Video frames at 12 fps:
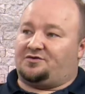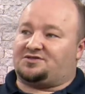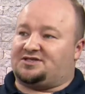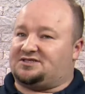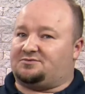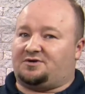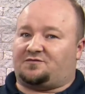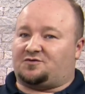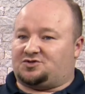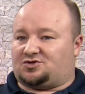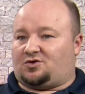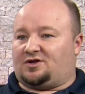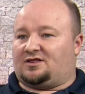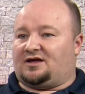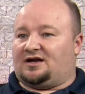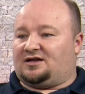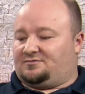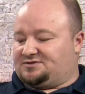see some different starting
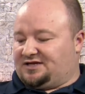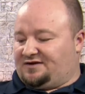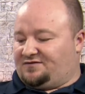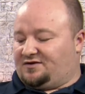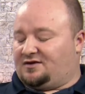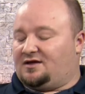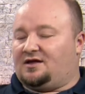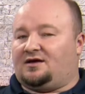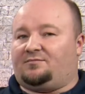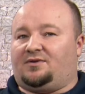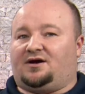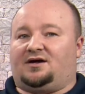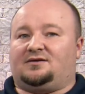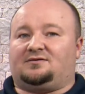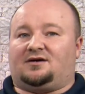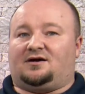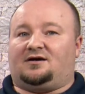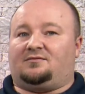lineups even. But
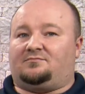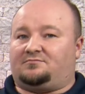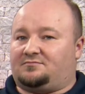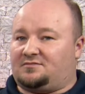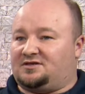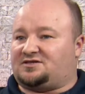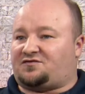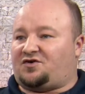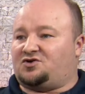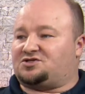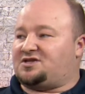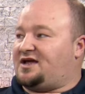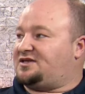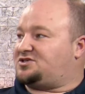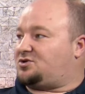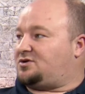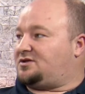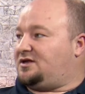this first day
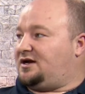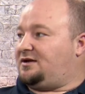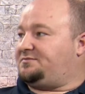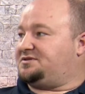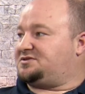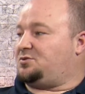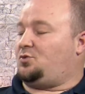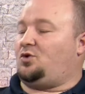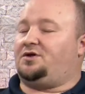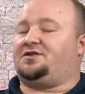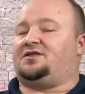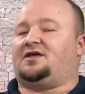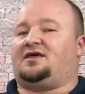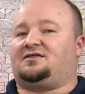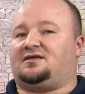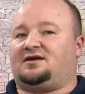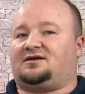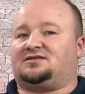starting lineup is the one that they
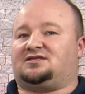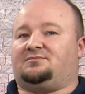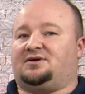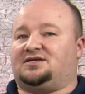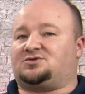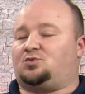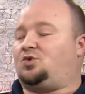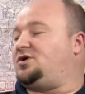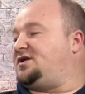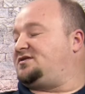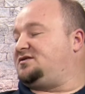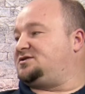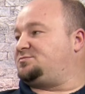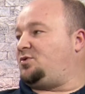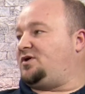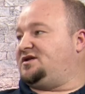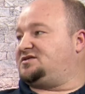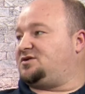think is the best one at this
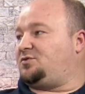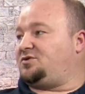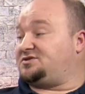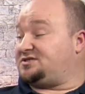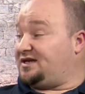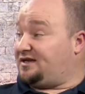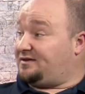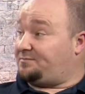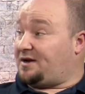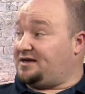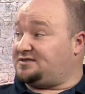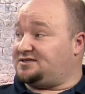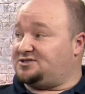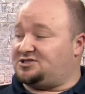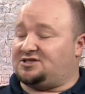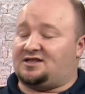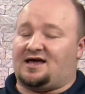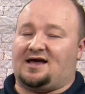point. So we'll see and pay attention
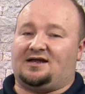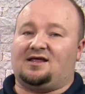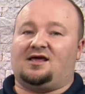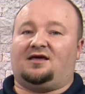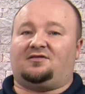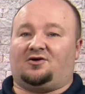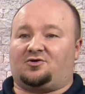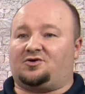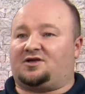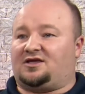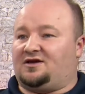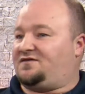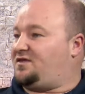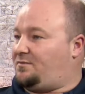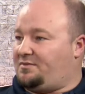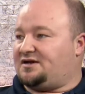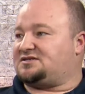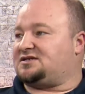to that. They're going to give their best